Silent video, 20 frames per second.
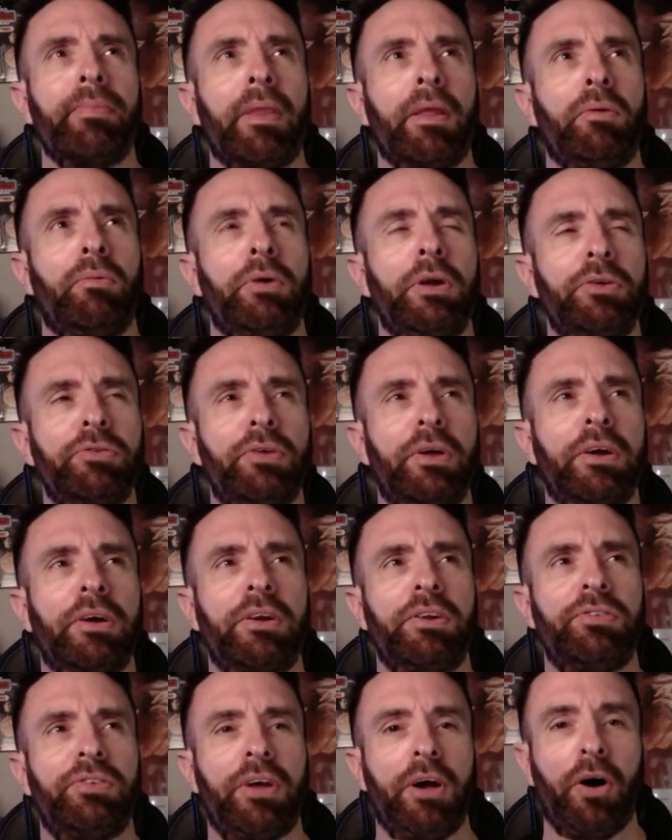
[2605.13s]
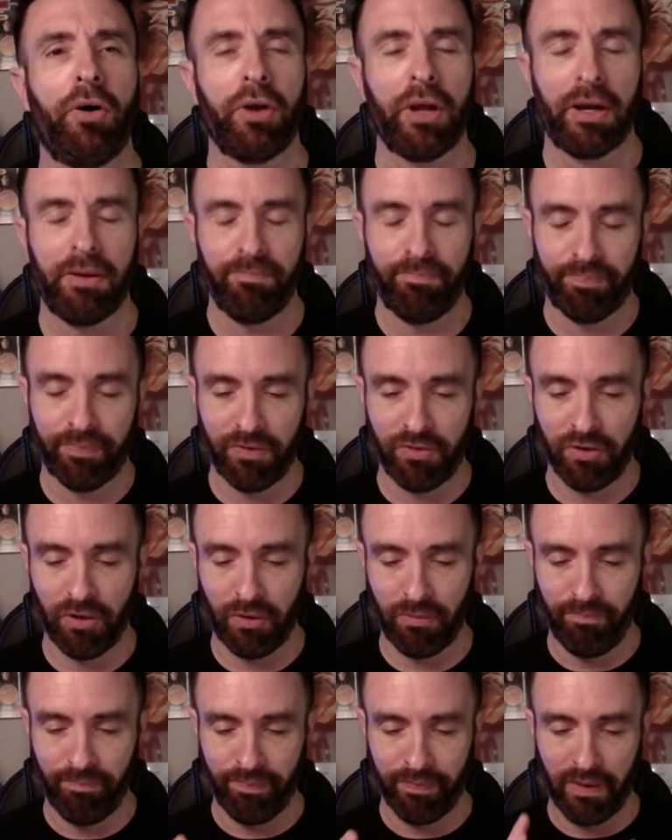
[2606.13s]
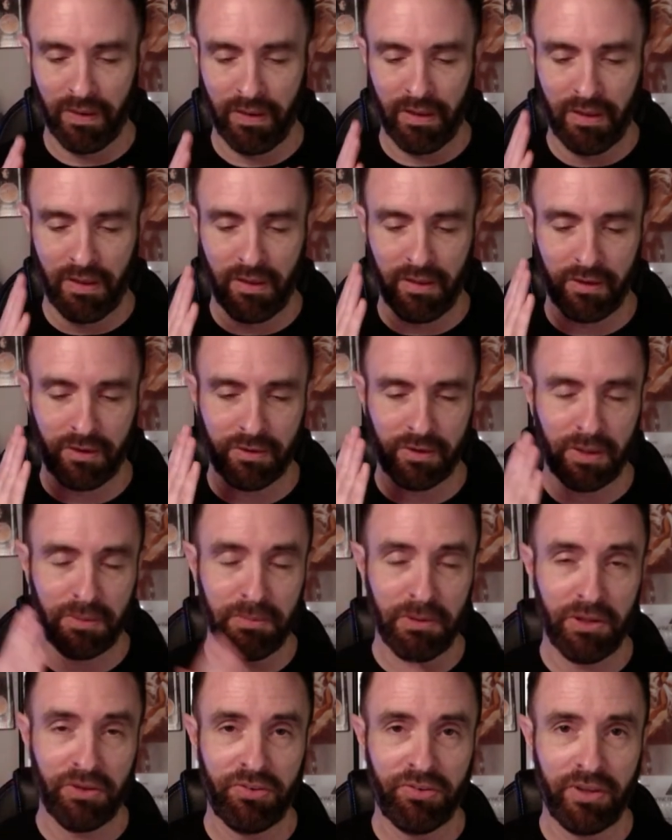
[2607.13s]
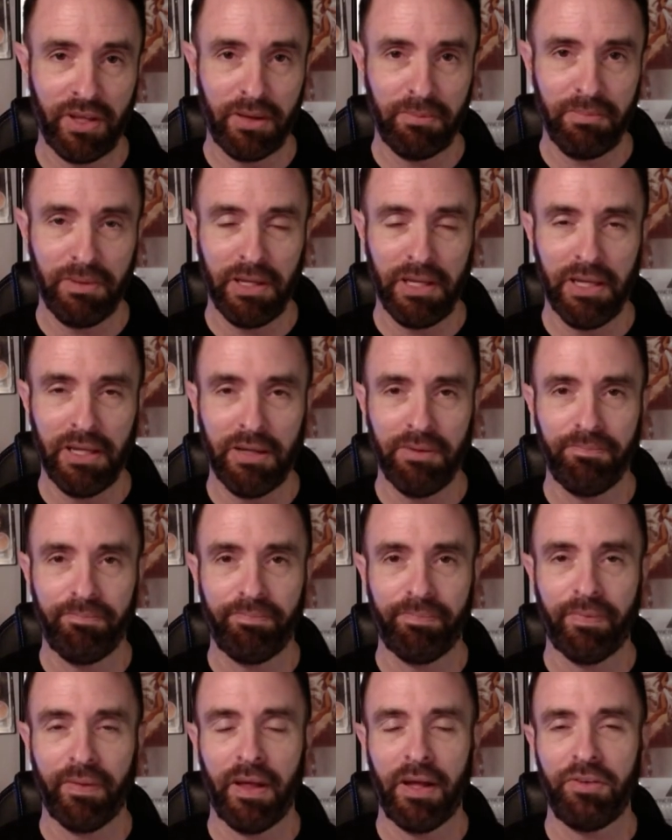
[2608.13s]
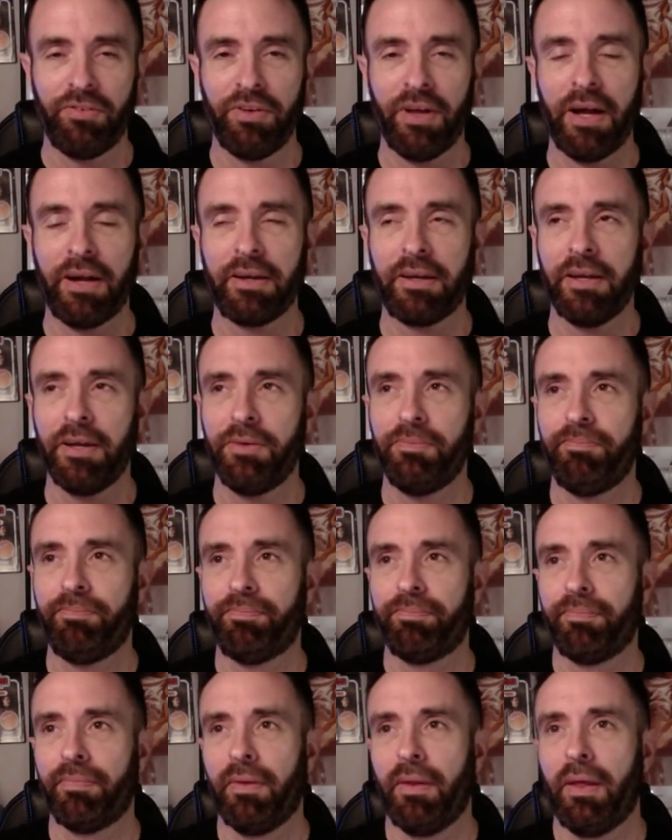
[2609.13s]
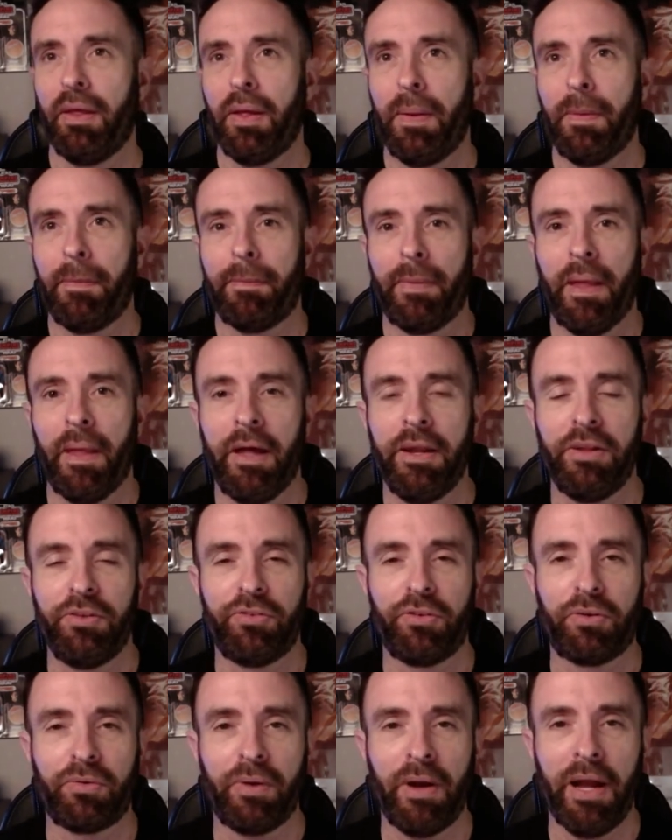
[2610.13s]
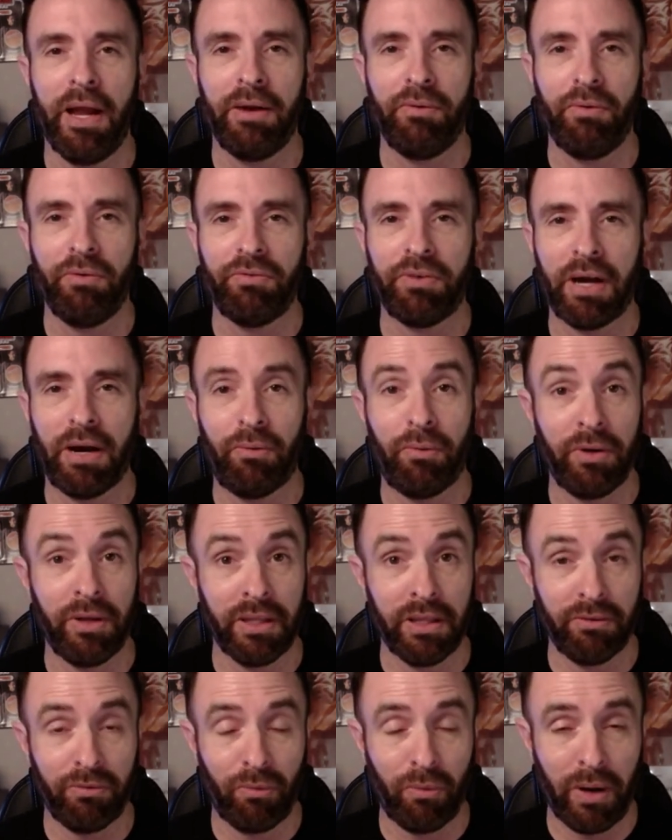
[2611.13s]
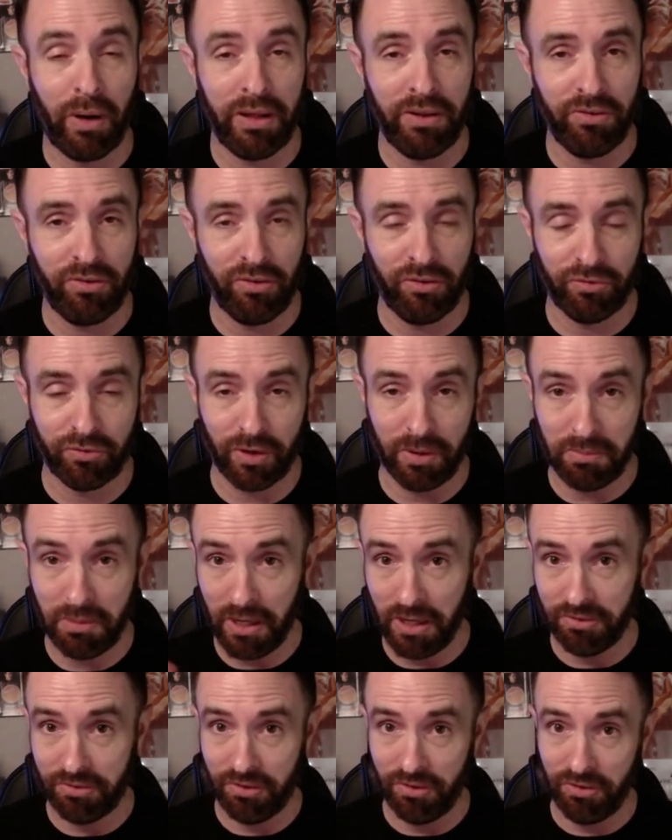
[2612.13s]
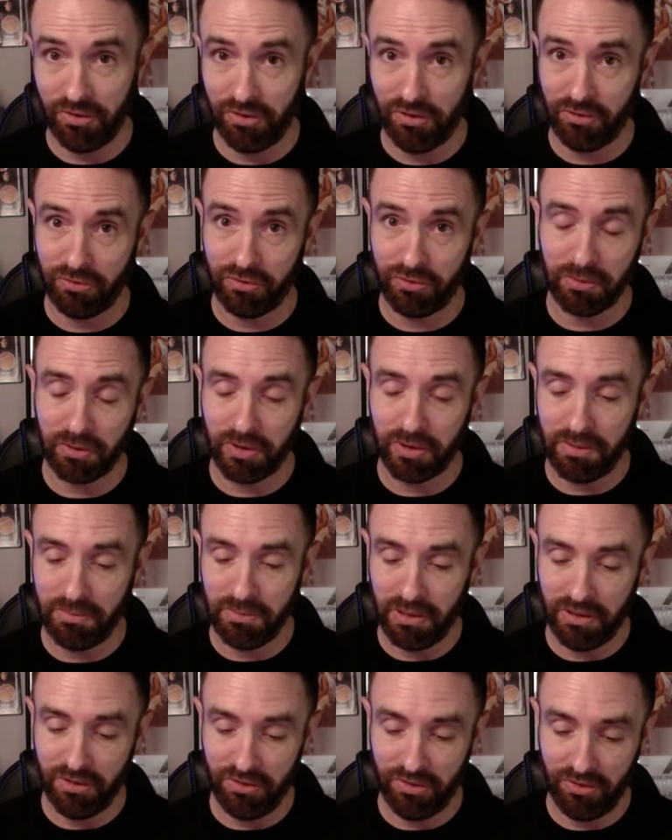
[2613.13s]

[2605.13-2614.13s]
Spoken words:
What else was I going to say? Oh yeah. So Columbia sent me that jacket and it's great. And we've got one to give away. This is from us. This isn't from Columbia.